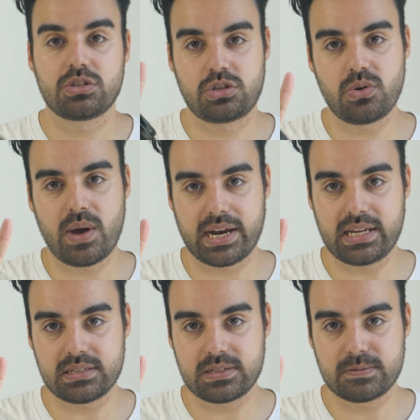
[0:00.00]
two
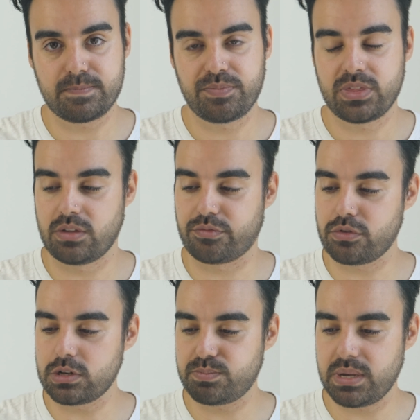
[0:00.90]
edits. The
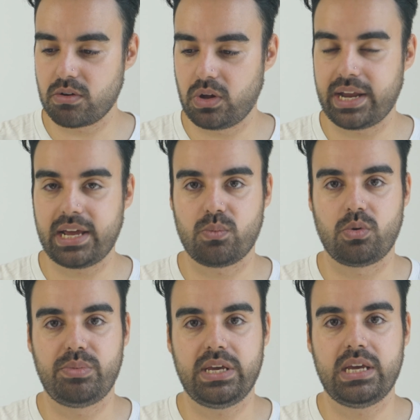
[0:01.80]
first B-roll edit will
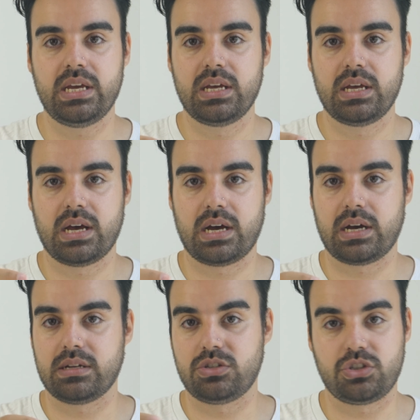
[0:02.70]
be
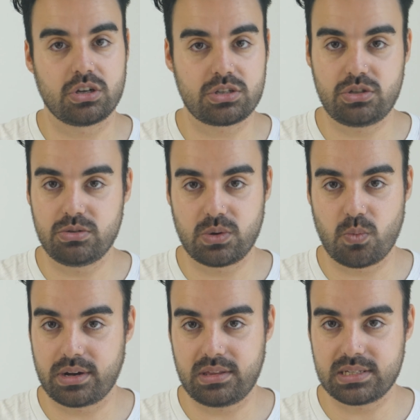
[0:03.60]
just using
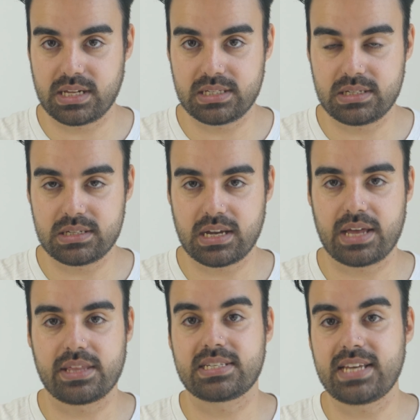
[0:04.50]
one of these lenses,
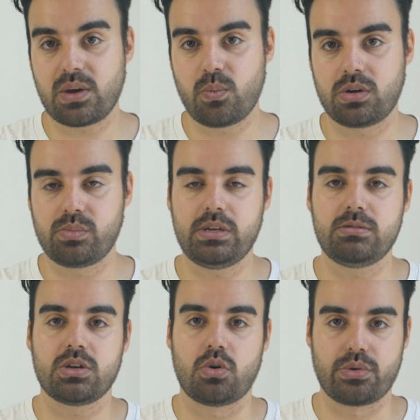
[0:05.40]
and the second one will be
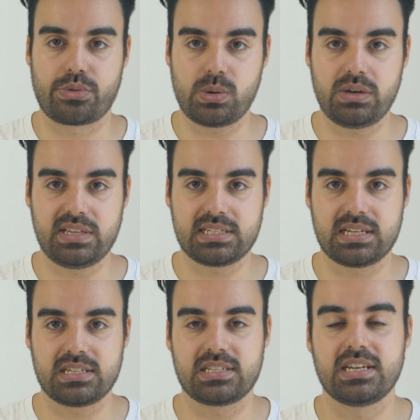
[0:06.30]
using all three of these
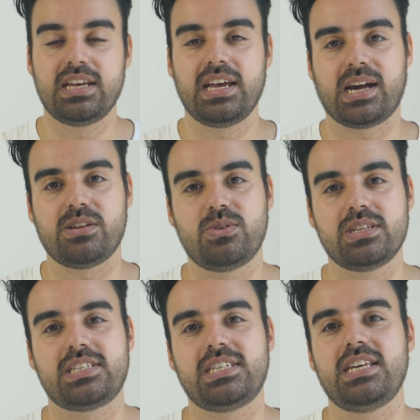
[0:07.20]
lenses, and you can
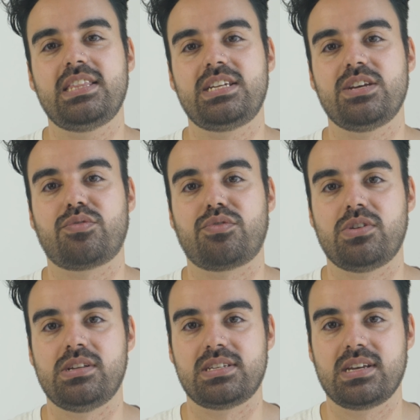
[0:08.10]
see the
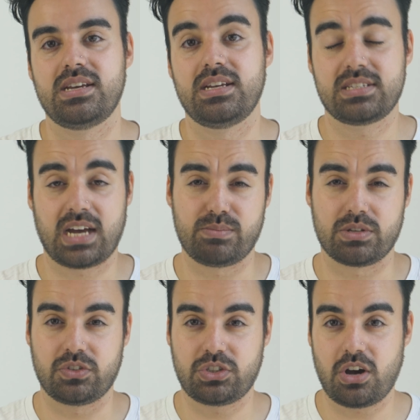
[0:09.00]
different types
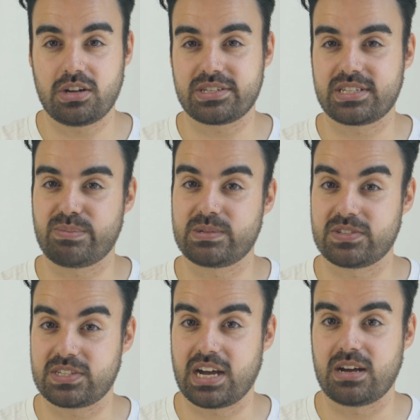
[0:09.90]
of shots, types of
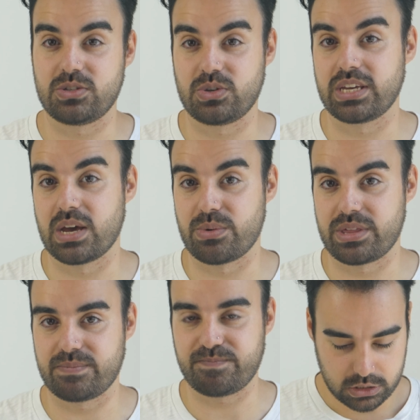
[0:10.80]
styles you can get with
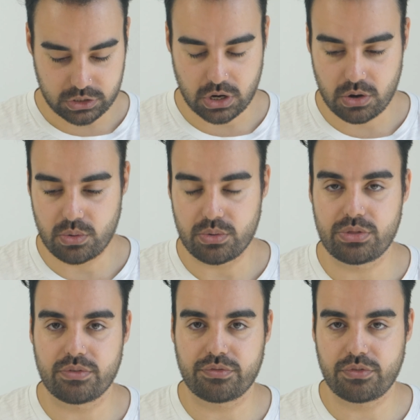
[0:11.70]
it. So
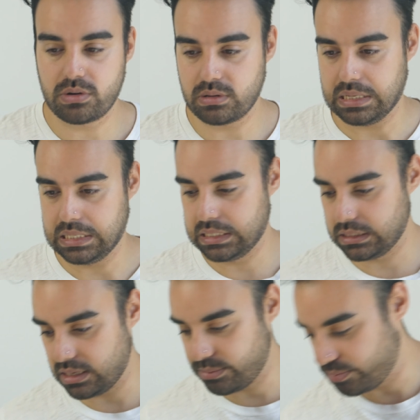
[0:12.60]
the first, let me